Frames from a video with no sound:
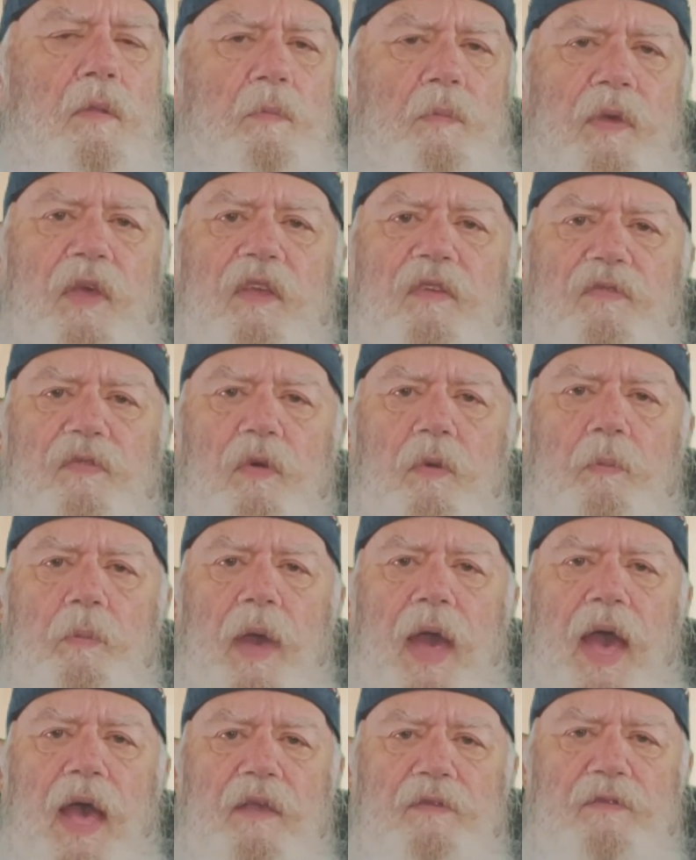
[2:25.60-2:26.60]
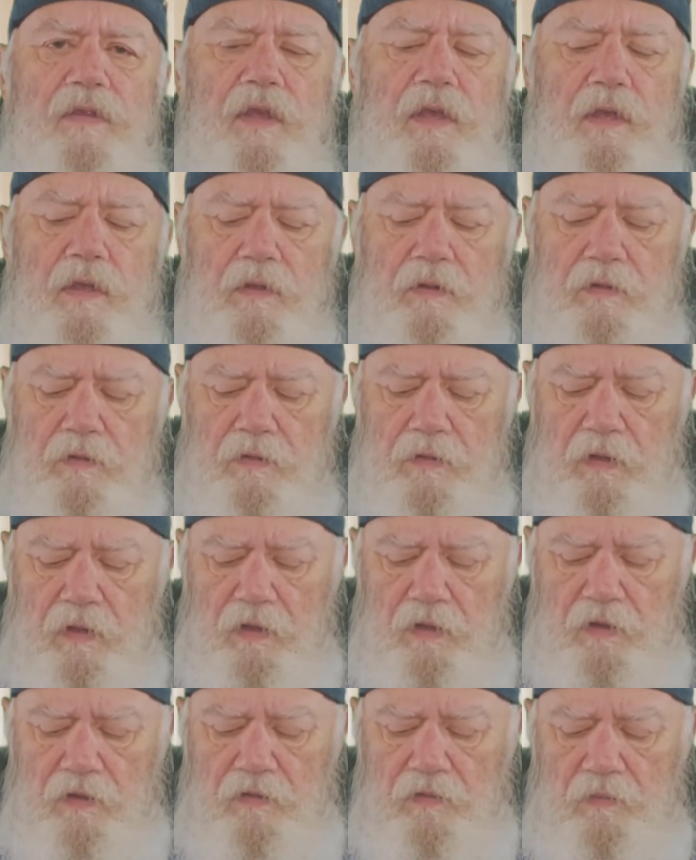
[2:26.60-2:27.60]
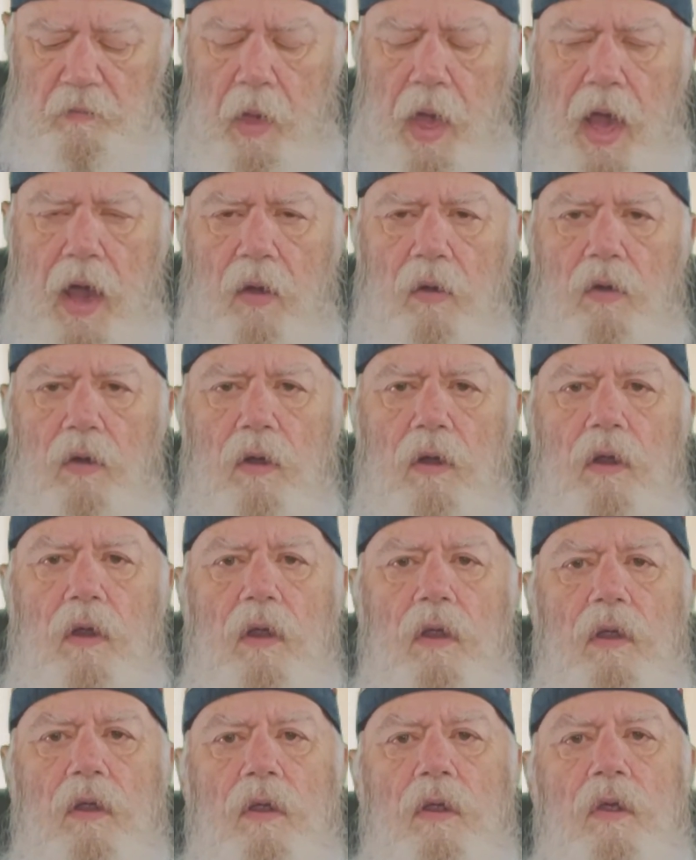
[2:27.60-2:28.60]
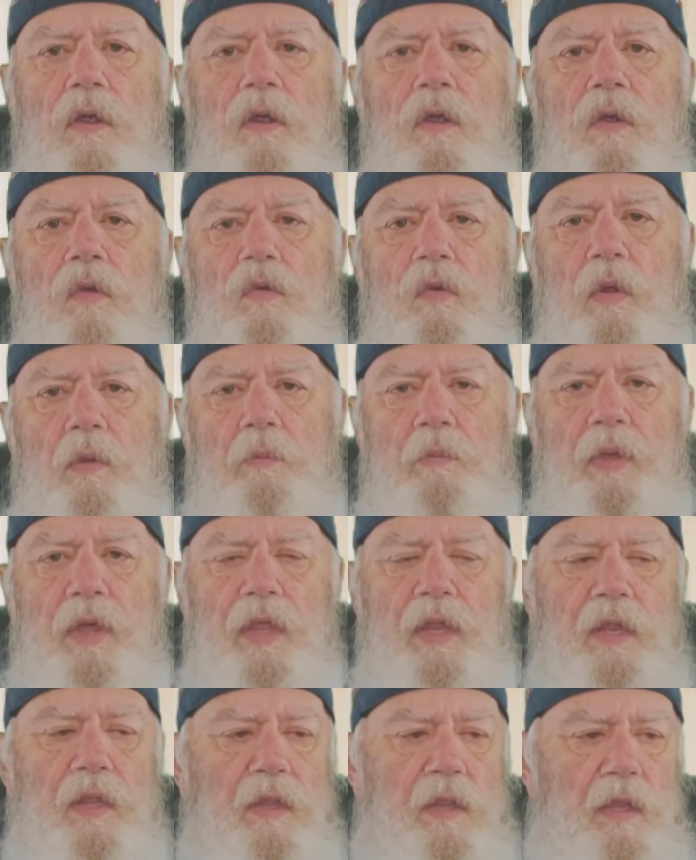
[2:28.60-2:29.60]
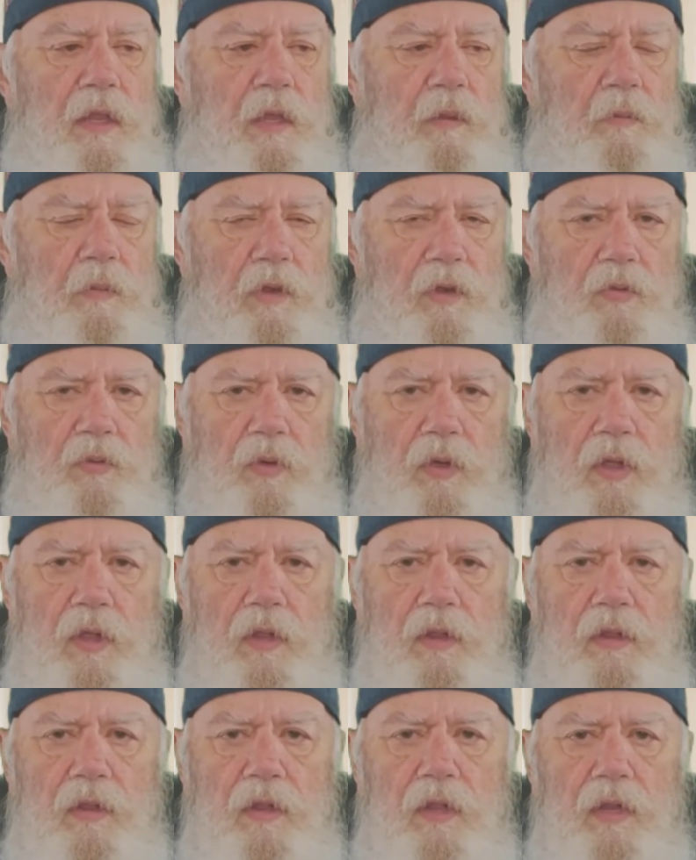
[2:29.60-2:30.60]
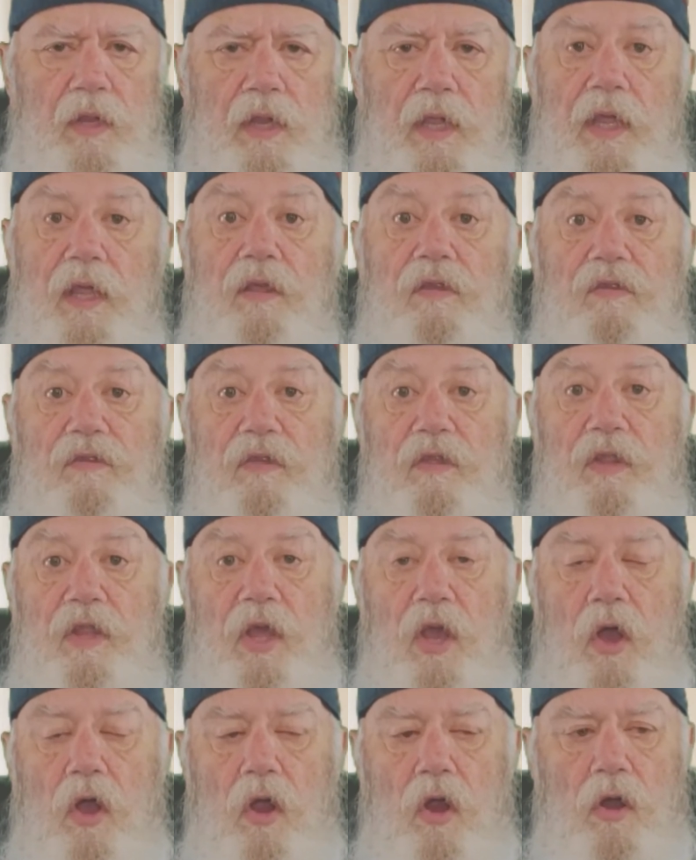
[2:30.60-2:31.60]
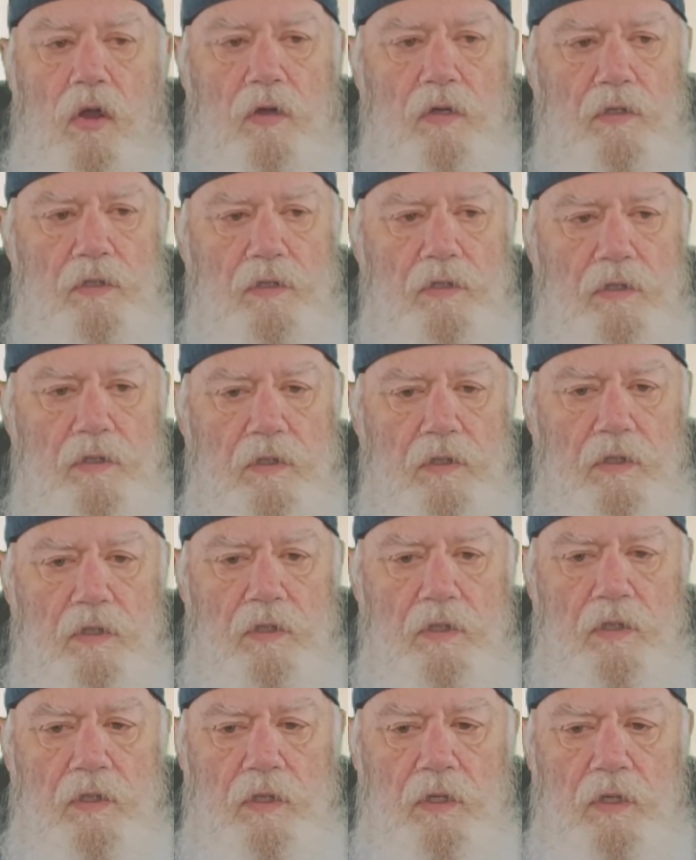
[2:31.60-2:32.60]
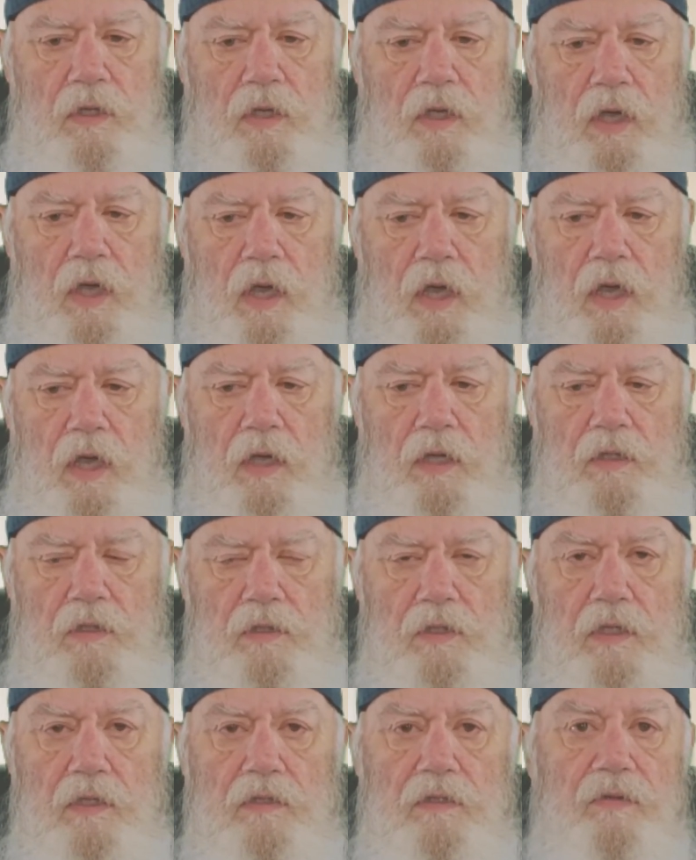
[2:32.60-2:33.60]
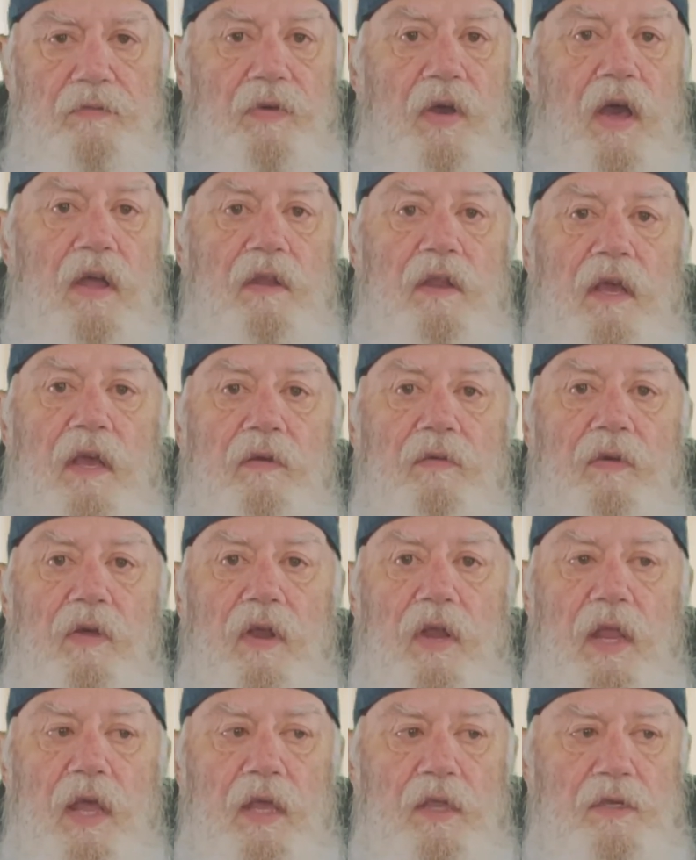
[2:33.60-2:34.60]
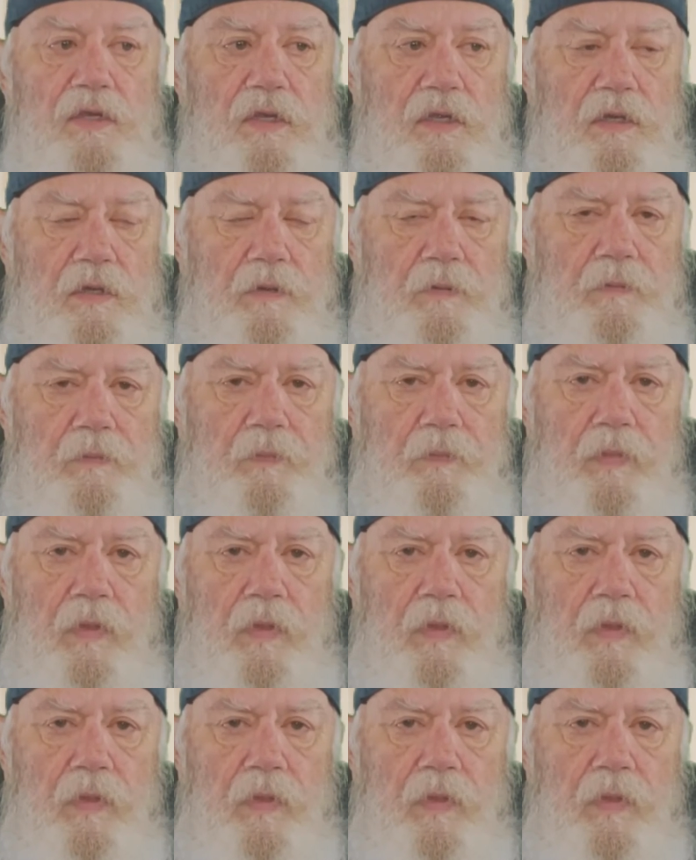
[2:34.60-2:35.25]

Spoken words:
peaceful passings of power repeatedly between the D's and the R's since the founding of our nation.